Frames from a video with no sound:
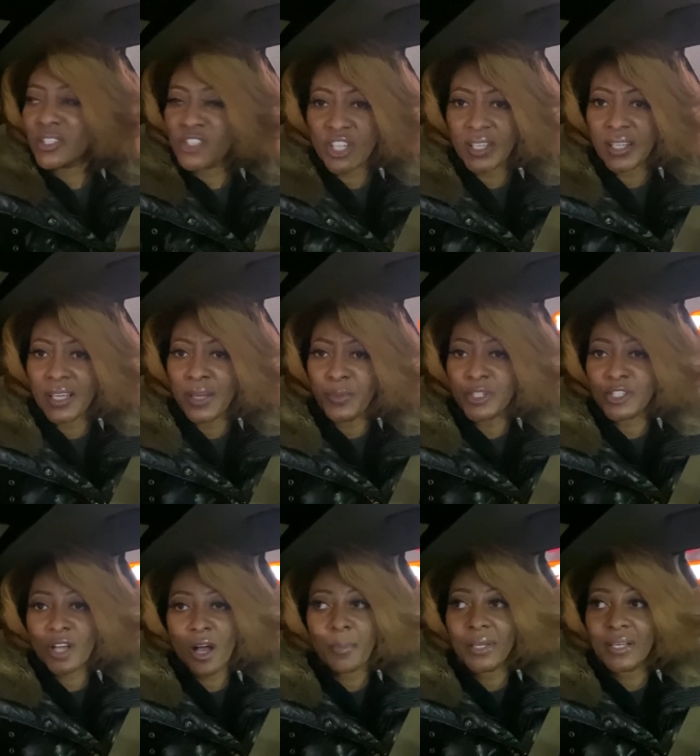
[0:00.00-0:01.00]
check in
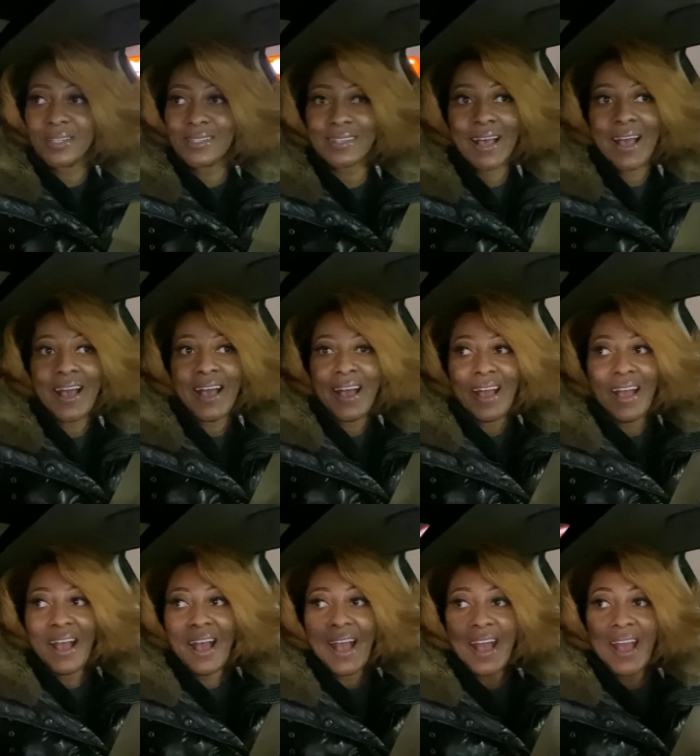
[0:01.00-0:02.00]
with y'all because
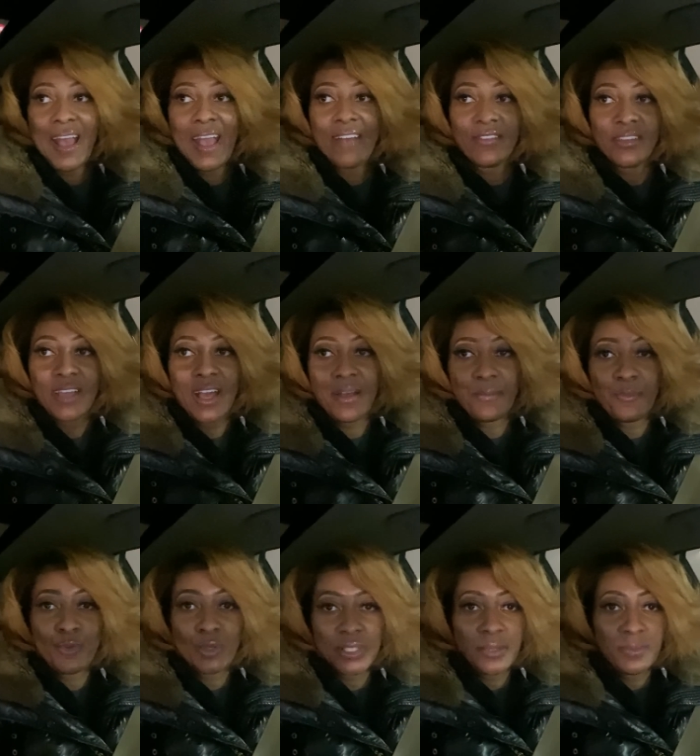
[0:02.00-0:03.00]
I haven't
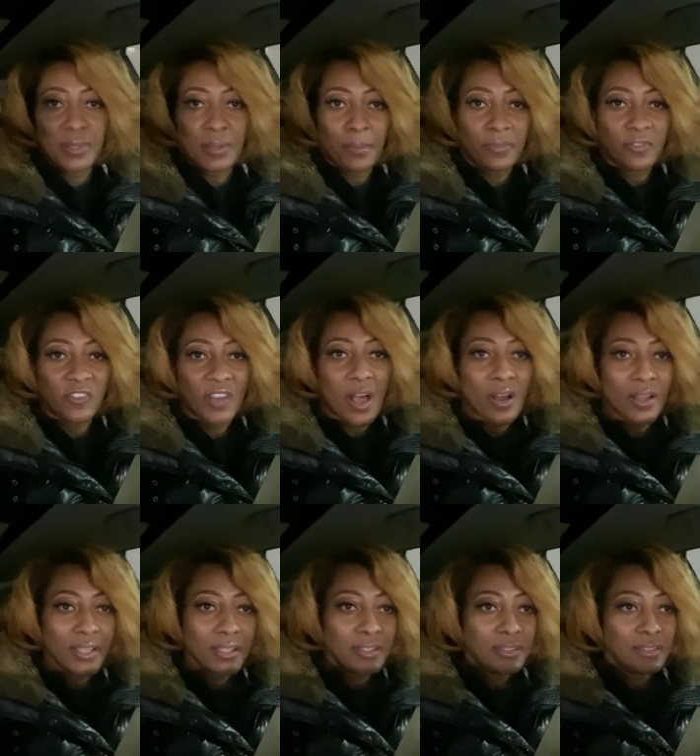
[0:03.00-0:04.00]
really been
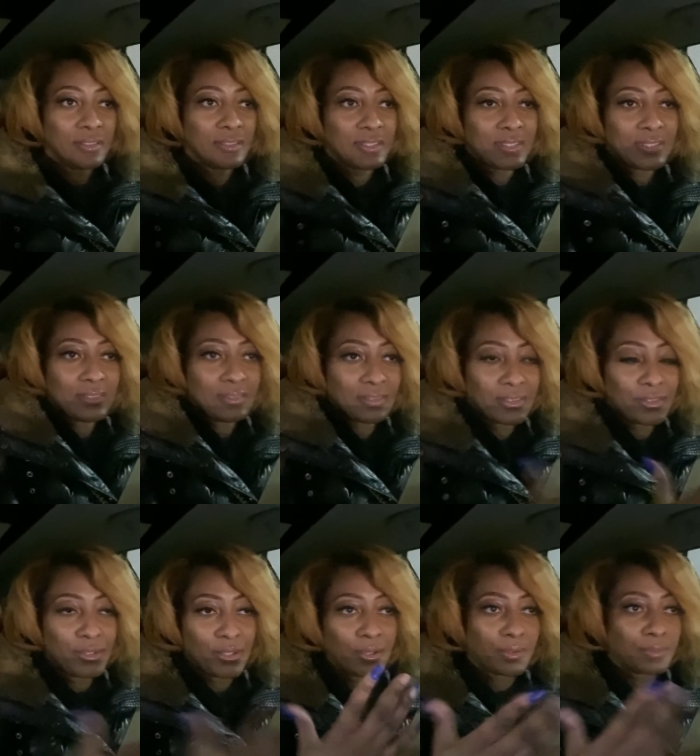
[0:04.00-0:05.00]
vlogging,
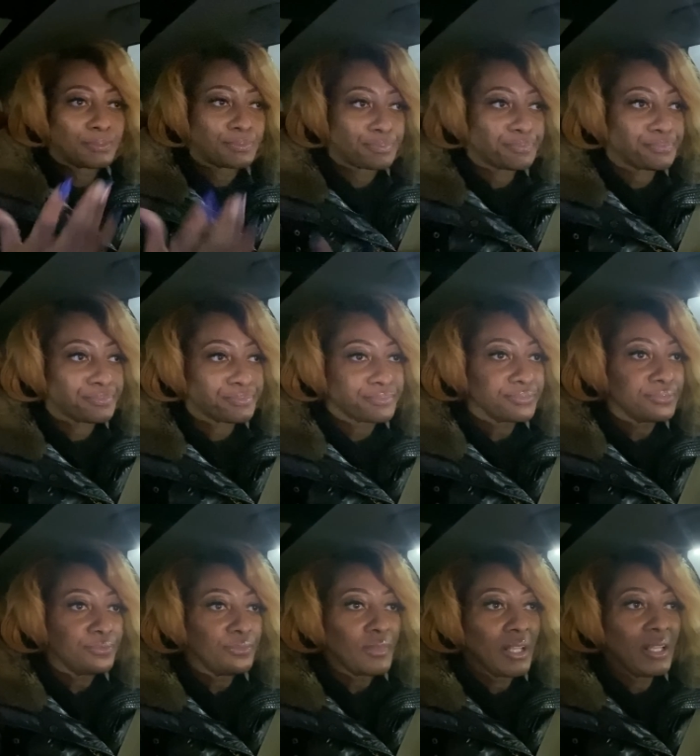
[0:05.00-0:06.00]
you know,
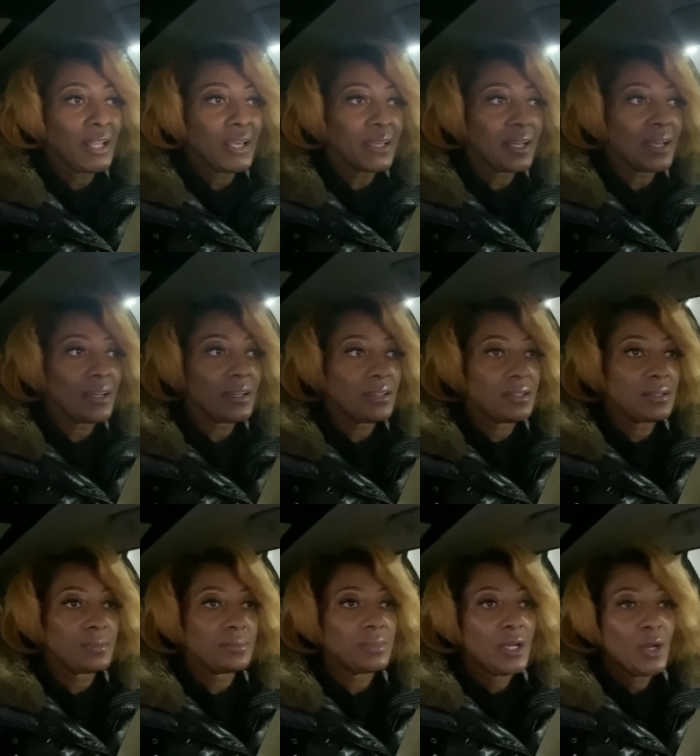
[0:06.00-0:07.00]
like I
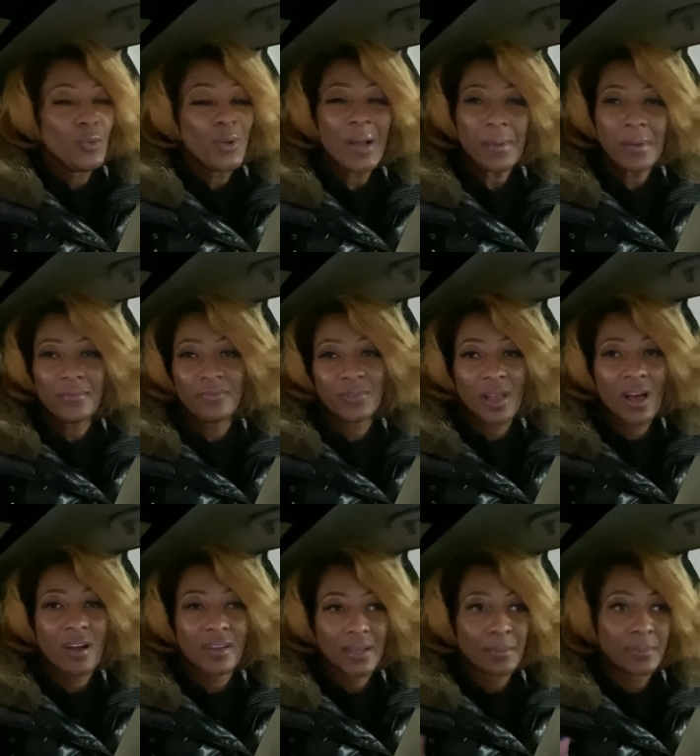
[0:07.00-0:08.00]
um well I've been
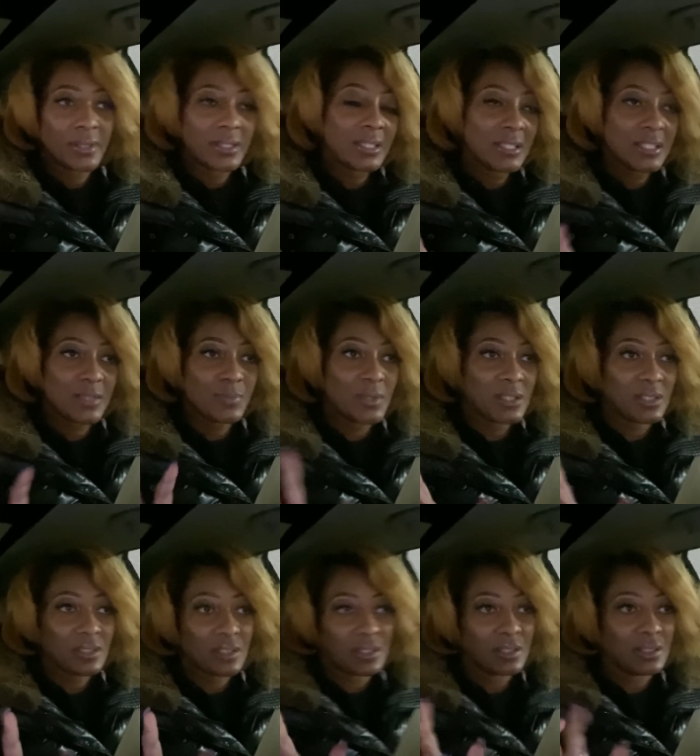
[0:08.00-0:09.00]
vlogging but it's
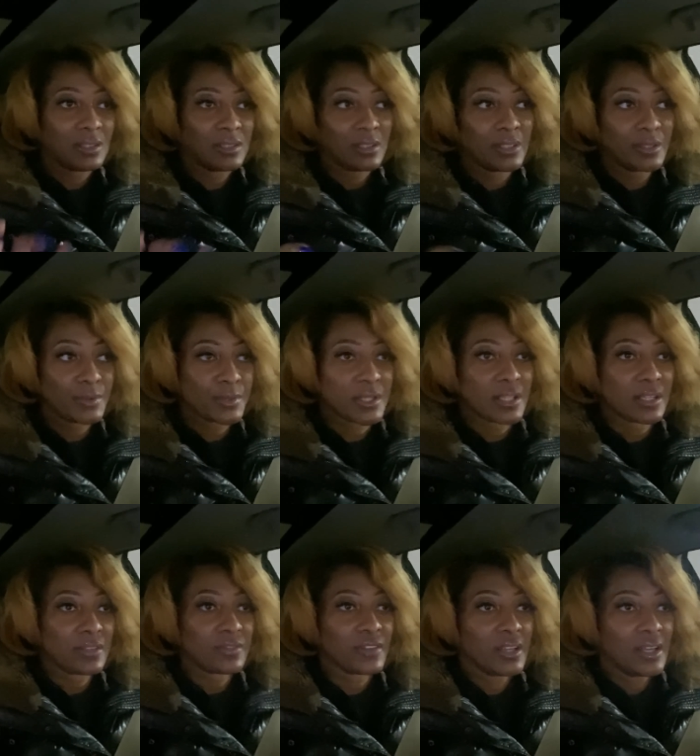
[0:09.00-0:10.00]
been little
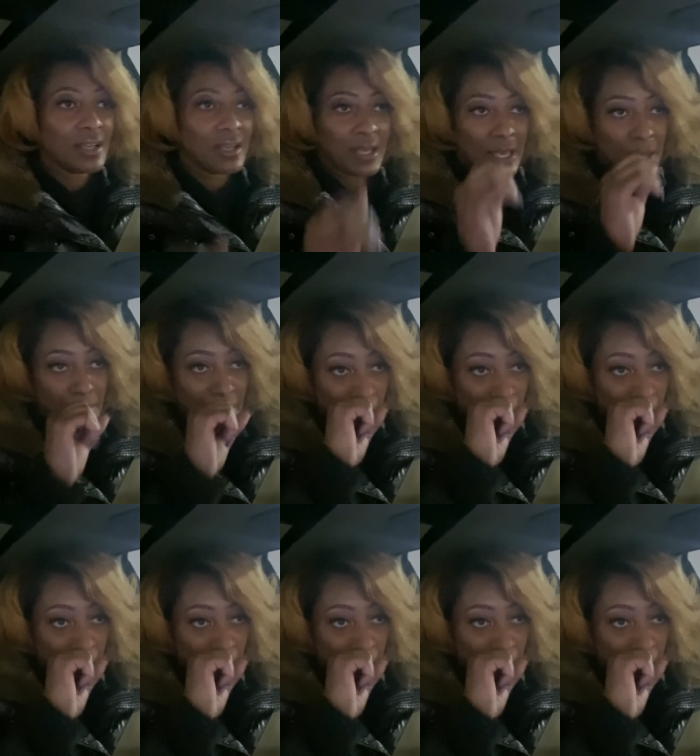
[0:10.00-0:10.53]
stuff in